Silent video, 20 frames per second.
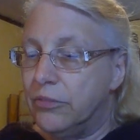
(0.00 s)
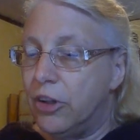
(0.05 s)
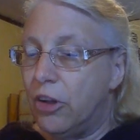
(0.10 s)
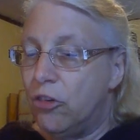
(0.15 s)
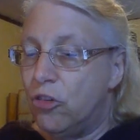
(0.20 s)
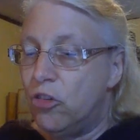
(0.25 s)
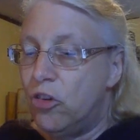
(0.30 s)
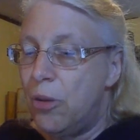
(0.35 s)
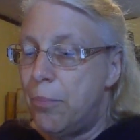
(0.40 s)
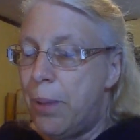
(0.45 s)

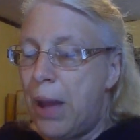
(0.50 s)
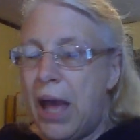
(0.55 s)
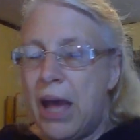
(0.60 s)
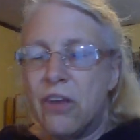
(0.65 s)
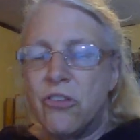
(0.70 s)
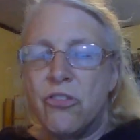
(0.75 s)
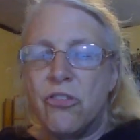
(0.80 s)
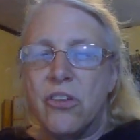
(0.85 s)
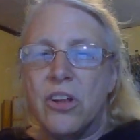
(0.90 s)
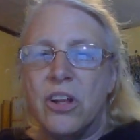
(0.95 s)
she
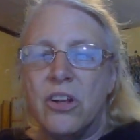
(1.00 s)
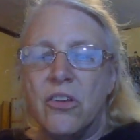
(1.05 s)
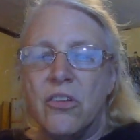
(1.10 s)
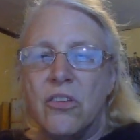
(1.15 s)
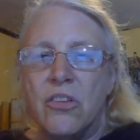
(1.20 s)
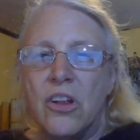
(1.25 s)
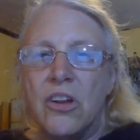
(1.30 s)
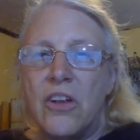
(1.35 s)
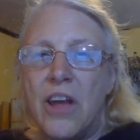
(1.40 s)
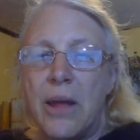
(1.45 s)
passed the
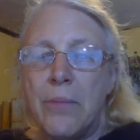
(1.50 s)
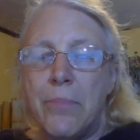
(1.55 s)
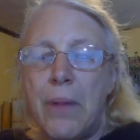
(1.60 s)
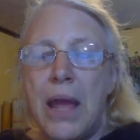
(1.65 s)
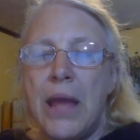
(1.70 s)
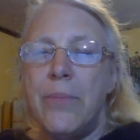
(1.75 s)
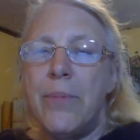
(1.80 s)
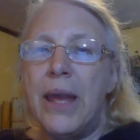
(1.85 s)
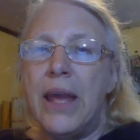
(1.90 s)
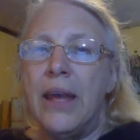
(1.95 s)
dead
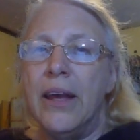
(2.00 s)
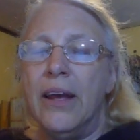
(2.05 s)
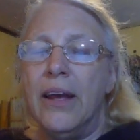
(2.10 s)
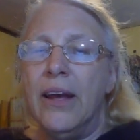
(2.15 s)
baby,